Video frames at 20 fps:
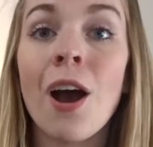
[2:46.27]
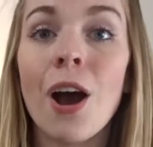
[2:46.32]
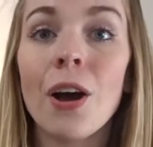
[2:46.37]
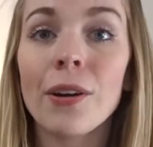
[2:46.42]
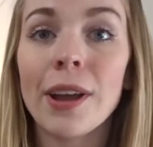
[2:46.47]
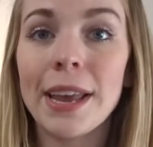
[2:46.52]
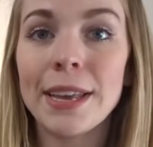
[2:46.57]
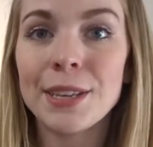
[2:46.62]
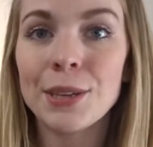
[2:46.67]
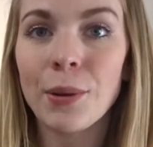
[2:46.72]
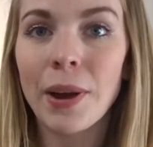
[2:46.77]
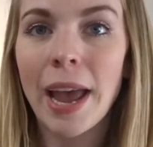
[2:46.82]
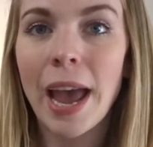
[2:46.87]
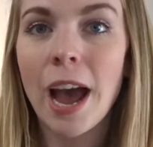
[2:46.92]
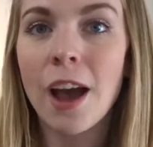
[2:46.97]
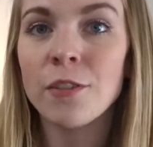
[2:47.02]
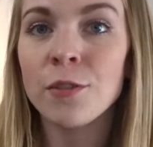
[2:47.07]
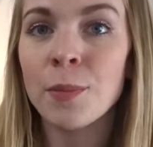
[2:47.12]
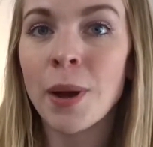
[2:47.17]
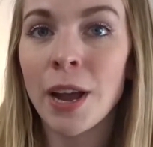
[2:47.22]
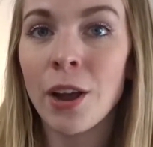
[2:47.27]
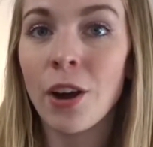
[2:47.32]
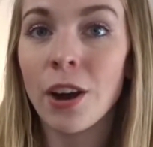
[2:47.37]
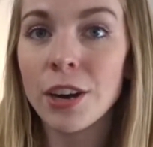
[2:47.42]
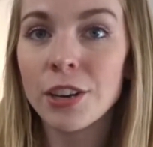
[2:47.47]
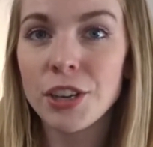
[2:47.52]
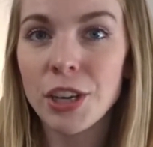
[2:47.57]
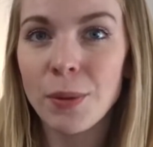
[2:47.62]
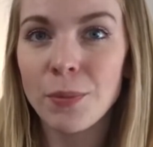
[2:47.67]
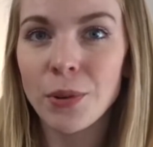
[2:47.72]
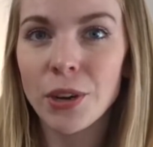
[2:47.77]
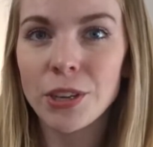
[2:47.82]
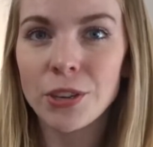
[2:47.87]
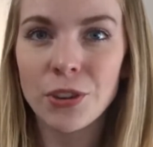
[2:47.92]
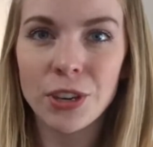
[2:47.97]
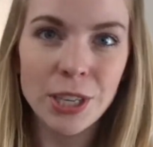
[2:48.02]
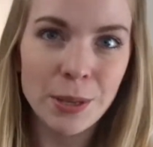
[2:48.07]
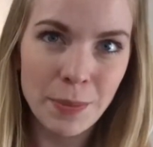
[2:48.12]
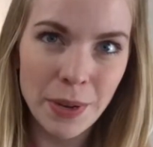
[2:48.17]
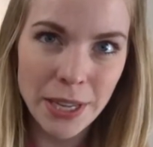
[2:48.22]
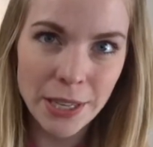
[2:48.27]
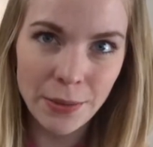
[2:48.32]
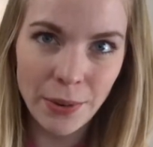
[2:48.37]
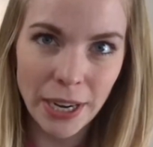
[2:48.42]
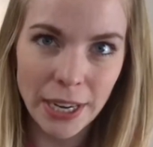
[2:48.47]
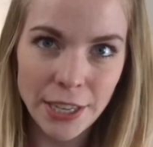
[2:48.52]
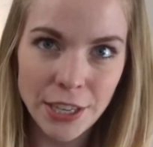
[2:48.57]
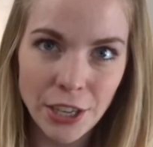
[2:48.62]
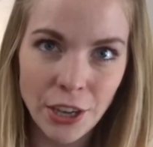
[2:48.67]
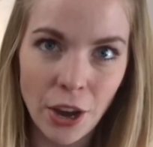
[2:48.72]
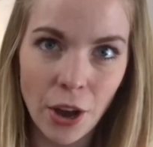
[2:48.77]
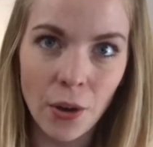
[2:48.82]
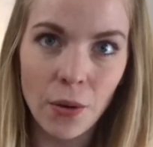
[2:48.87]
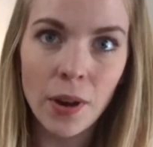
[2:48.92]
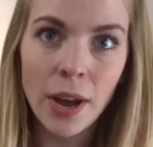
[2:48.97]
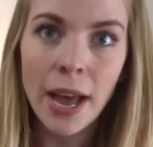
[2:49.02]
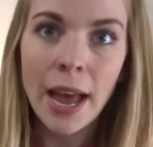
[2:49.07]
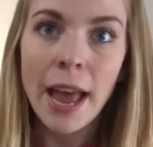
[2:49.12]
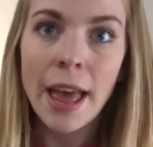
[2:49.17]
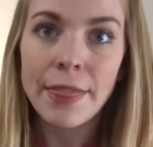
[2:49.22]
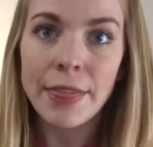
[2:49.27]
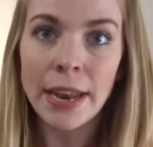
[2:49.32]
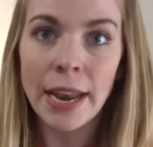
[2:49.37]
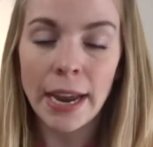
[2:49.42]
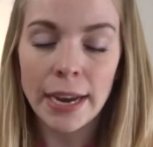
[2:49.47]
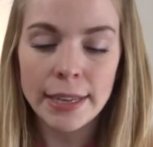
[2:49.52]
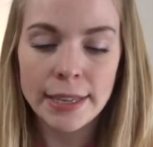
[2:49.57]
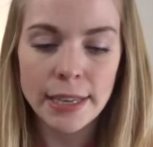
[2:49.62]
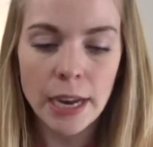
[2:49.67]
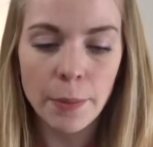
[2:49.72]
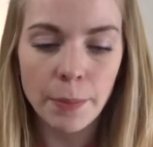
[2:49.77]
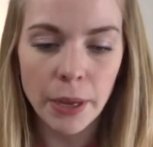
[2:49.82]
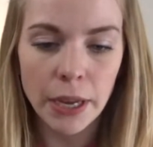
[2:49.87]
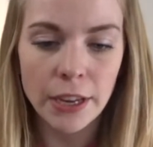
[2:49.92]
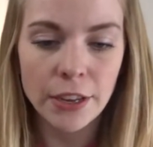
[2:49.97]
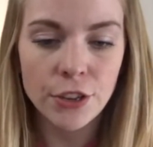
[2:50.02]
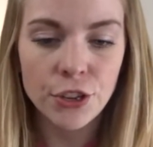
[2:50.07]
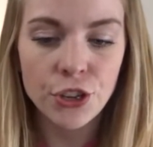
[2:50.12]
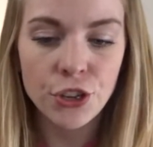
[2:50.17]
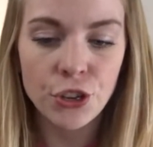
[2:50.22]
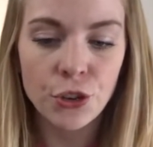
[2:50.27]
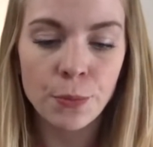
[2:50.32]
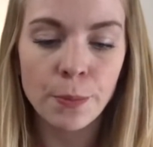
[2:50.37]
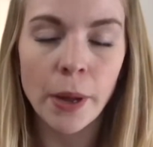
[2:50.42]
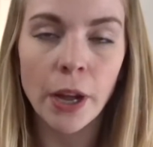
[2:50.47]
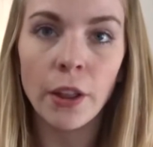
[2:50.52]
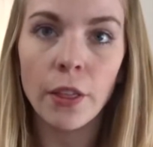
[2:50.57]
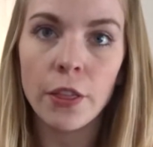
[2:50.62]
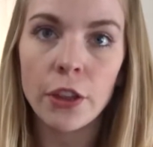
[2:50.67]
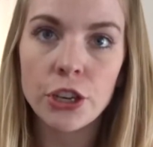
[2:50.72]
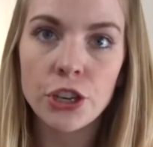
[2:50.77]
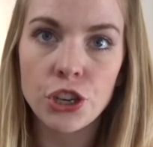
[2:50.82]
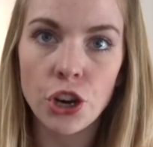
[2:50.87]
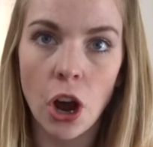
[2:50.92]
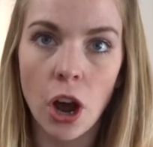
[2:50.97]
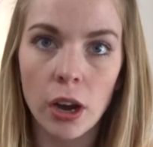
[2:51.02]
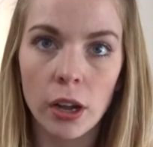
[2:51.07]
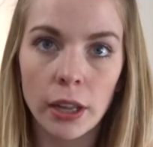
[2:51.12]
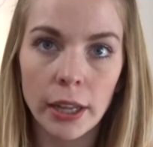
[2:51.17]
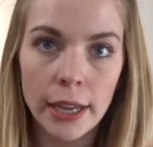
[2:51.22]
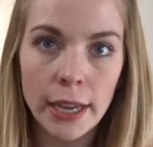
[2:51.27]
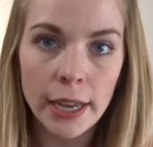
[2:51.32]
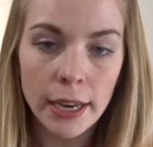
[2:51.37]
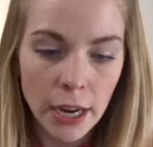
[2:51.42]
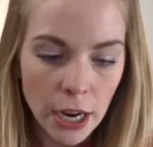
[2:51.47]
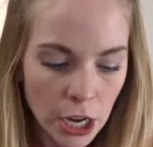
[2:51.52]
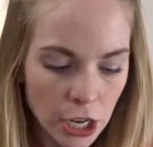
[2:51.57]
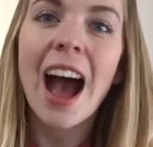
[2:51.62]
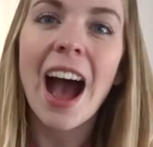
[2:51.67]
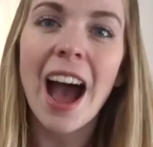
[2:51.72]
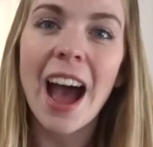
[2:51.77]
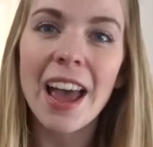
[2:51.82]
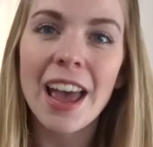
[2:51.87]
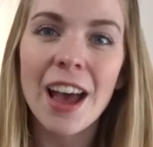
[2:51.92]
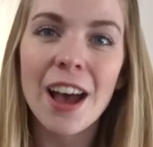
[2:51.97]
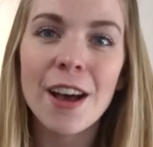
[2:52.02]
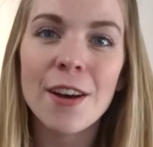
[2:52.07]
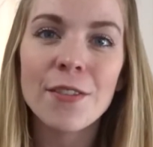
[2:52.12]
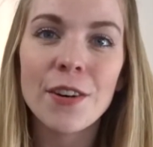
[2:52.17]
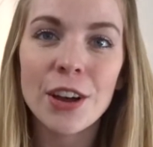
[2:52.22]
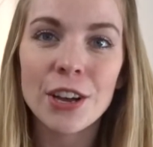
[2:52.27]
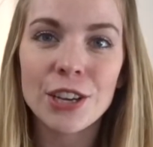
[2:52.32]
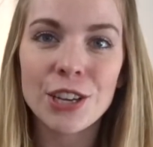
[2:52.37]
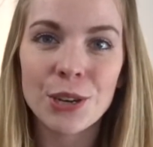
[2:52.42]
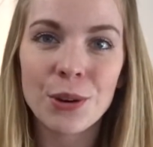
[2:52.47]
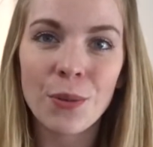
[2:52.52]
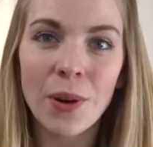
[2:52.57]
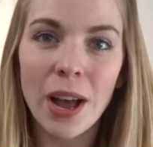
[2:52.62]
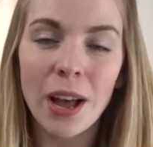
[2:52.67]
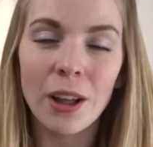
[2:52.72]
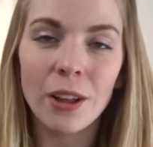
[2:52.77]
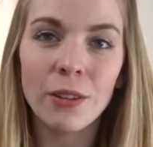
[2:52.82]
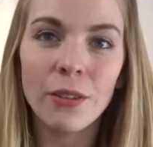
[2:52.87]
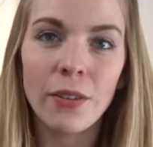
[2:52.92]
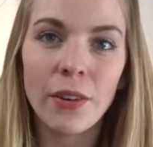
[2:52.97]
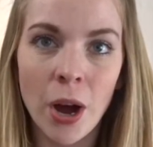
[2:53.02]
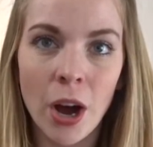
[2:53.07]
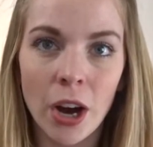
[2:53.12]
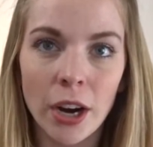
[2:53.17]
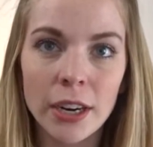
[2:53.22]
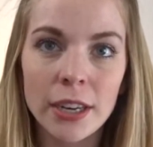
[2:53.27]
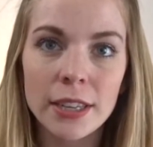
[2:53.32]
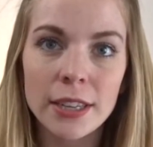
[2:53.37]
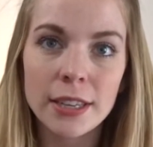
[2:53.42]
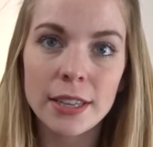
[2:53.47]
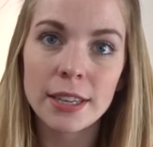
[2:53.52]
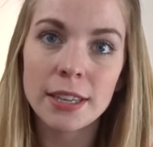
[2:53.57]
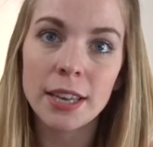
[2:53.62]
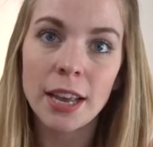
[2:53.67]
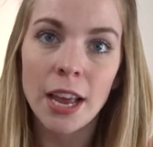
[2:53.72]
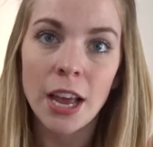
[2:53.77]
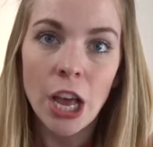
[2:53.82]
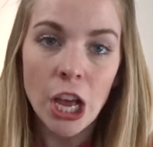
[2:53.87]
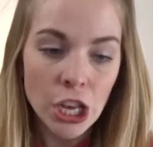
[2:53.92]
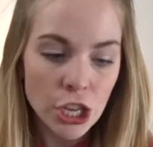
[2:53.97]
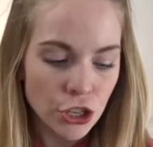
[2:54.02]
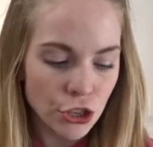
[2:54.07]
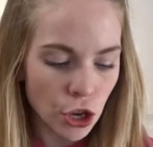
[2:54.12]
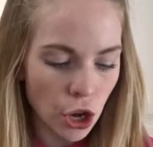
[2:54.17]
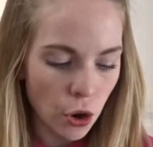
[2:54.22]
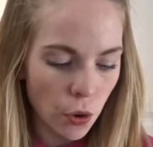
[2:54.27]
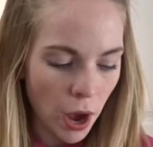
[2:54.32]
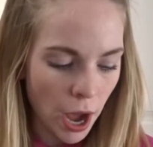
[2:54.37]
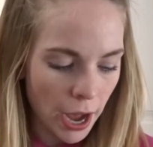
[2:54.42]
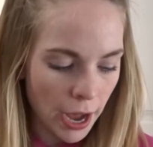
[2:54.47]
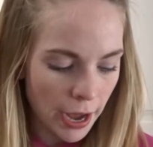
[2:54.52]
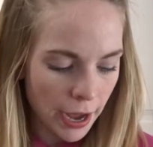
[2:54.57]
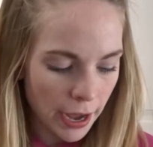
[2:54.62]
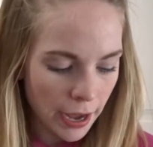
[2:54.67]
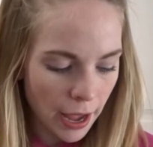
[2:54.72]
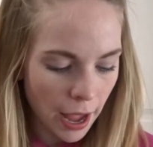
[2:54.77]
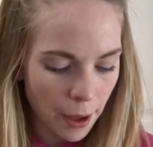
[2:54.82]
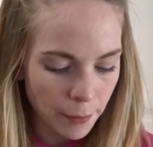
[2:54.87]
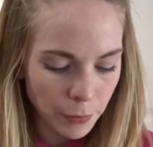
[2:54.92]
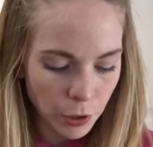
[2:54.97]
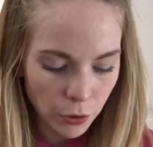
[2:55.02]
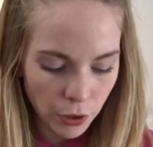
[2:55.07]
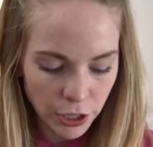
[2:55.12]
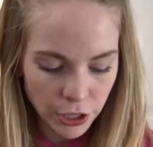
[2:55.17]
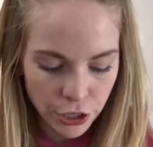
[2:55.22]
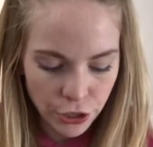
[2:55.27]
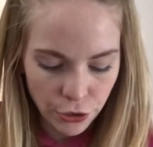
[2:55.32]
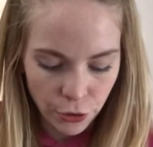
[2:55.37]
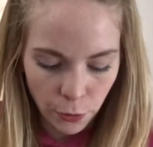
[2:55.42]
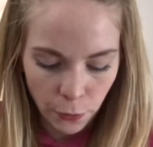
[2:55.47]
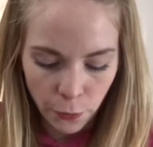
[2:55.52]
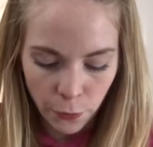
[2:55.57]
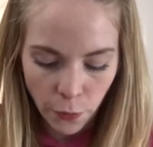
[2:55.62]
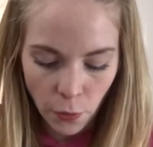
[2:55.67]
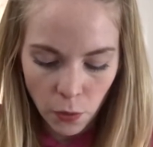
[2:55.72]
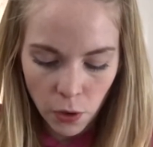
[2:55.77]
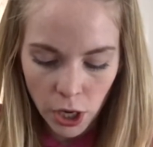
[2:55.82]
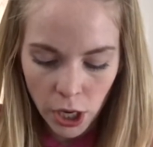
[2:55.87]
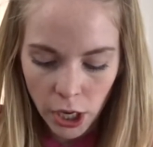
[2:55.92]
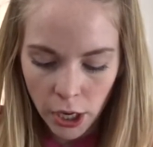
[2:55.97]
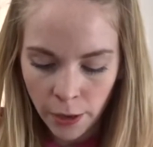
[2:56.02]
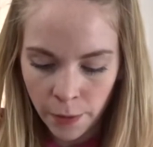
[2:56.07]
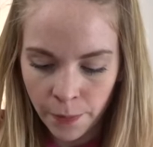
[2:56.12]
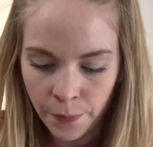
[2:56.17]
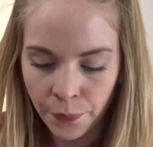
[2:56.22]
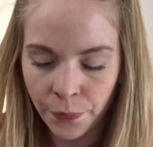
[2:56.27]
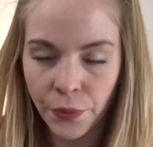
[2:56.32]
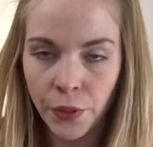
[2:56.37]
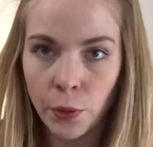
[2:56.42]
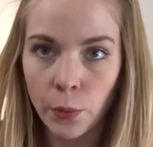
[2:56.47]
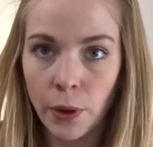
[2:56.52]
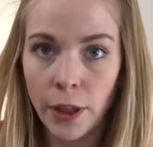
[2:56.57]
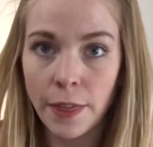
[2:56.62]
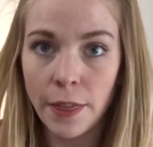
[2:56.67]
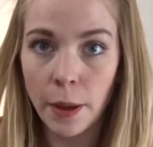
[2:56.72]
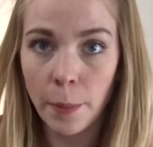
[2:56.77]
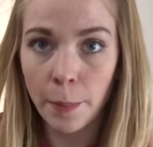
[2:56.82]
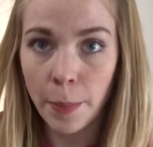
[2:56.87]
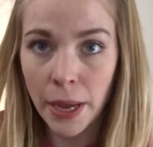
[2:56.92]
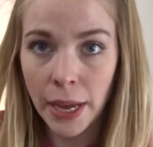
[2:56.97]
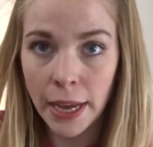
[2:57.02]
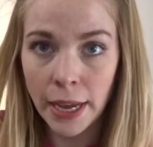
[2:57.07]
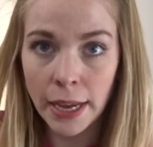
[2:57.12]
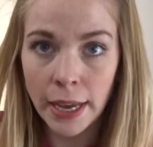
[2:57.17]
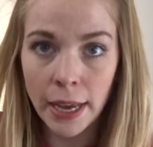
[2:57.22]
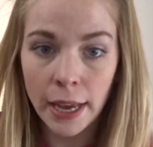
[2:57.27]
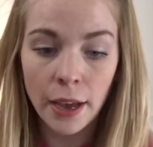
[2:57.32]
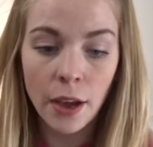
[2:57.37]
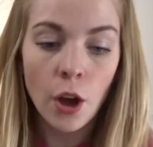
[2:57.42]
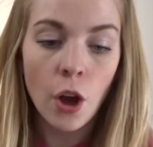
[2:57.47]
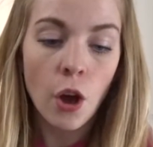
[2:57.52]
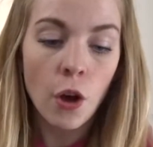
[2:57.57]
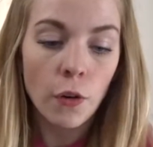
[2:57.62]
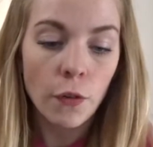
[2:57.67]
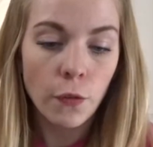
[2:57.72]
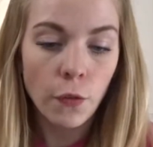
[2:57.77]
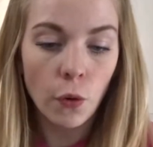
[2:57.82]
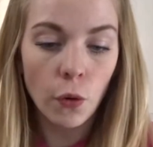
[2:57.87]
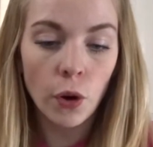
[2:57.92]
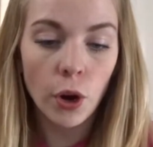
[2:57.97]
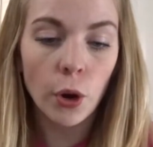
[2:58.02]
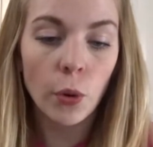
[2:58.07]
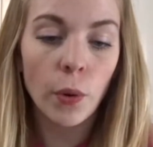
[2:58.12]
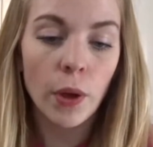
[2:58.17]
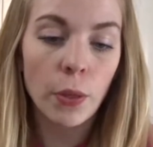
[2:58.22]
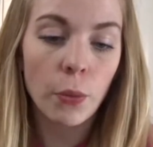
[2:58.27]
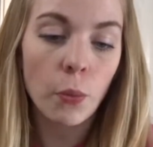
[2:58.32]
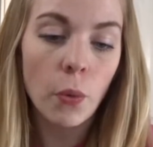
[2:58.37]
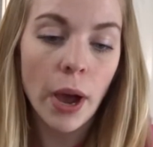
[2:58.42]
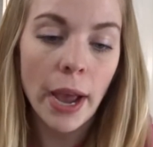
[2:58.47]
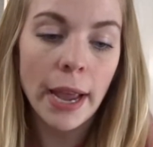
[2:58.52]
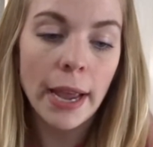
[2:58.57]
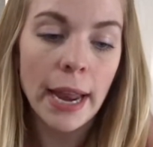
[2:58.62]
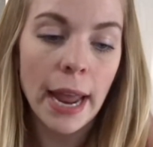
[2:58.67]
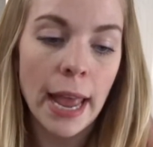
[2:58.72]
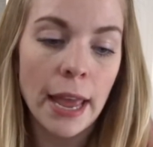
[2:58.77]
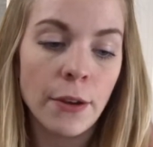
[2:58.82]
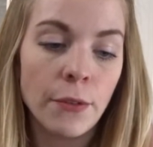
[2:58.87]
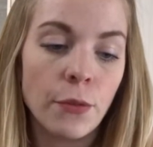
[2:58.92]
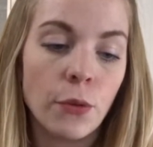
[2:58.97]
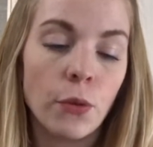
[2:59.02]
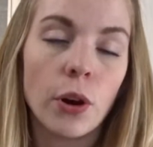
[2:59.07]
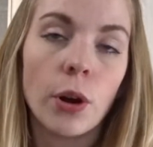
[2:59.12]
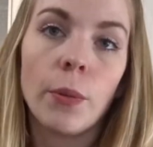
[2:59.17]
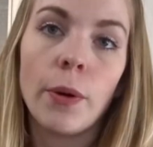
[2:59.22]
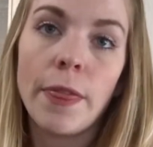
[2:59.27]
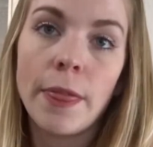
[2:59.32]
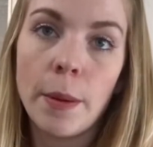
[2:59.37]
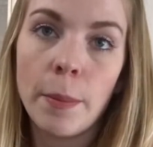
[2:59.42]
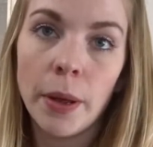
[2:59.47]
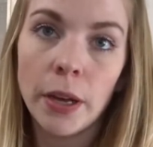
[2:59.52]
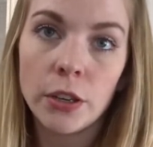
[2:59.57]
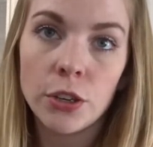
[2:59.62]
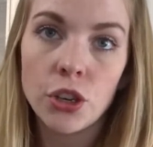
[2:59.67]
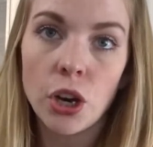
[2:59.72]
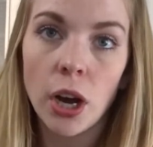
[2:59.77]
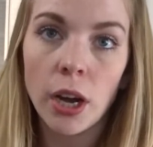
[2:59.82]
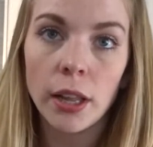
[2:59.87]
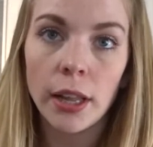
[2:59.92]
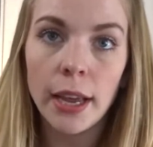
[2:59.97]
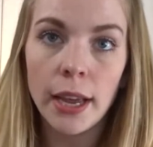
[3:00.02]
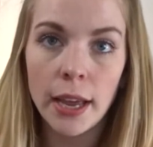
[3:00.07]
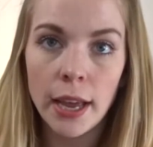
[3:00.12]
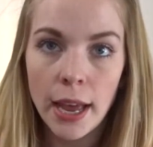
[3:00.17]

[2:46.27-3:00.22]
Okay, so I have my heart-shaped Rice Krispies ready to go. The next step is to melt the chocolate. I have 12 hearts, so I am going to do 4 with pink, 4 with white, and 4 with the milk chocolate.